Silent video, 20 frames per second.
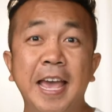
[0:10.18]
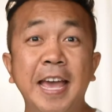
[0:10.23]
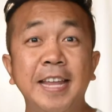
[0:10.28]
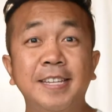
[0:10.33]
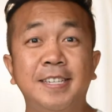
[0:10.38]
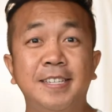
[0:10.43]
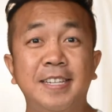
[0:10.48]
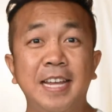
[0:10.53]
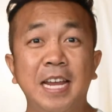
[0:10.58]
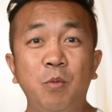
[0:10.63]
And
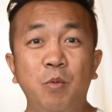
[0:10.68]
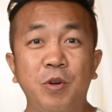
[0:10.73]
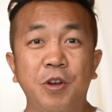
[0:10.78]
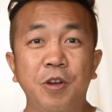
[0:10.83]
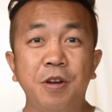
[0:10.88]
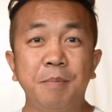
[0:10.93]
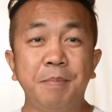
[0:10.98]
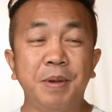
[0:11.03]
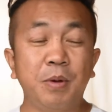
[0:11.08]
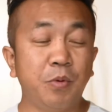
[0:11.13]
today we're
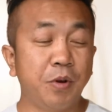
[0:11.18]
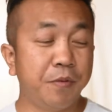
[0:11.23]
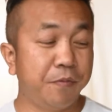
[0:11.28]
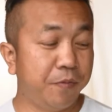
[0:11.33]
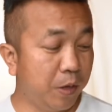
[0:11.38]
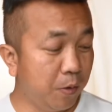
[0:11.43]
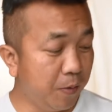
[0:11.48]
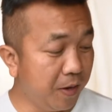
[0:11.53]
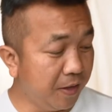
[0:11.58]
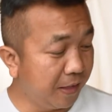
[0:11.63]
gonna be
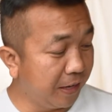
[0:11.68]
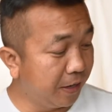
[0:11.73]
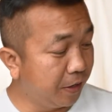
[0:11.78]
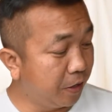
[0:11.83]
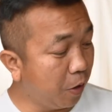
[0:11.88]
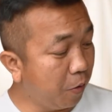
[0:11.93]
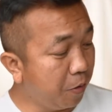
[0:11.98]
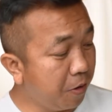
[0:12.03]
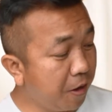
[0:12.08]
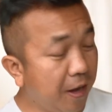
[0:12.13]
reviewing the
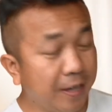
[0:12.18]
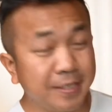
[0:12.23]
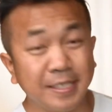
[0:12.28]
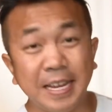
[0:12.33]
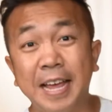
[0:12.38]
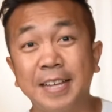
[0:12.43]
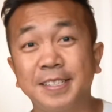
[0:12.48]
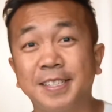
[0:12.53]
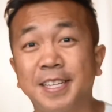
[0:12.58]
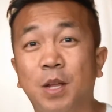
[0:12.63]
Godox
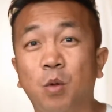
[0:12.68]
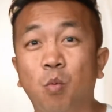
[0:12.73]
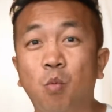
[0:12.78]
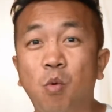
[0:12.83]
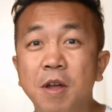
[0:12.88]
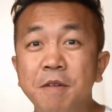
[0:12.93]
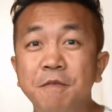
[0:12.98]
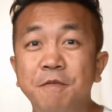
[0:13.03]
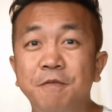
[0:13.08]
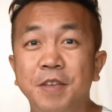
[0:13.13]

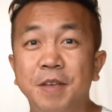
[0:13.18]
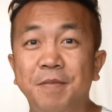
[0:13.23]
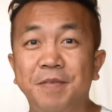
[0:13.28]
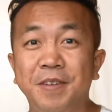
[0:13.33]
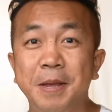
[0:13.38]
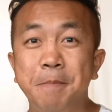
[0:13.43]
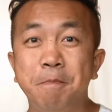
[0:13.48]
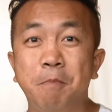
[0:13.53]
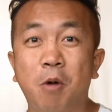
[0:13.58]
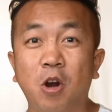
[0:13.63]

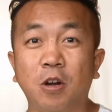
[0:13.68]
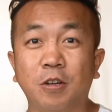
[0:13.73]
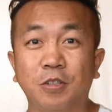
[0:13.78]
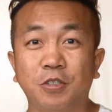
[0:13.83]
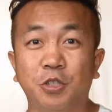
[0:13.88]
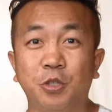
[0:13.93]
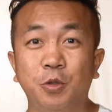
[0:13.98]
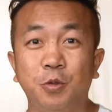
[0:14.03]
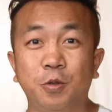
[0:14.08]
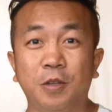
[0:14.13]
SL150 Mark II